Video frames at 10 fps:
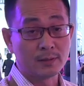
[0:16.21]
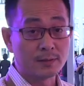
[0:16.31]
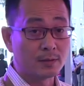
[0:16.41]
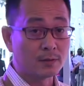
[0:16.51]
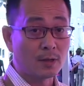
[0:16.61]

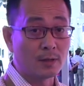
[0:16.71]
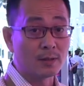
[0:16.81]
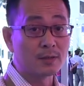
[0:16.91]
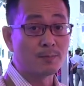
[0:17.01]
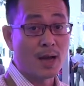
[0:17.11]
This is called a
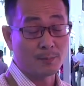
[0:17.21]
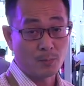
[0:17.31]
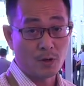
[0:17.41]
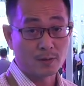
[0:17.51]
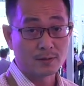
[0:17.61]
smart
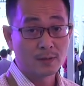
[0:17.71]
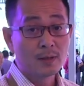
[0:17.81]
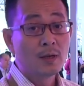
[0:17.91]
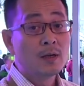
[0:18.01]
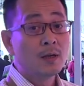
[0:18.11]
box.
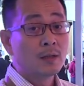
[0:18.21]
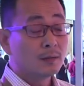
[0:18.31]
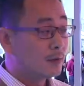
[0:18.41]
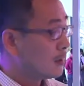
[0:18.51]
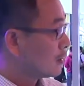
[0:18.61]

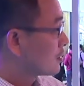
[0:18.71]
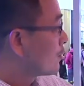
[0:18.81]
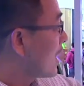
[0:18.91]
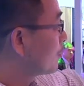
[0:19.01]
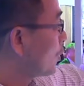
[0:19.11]
The
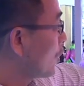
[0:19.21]
smart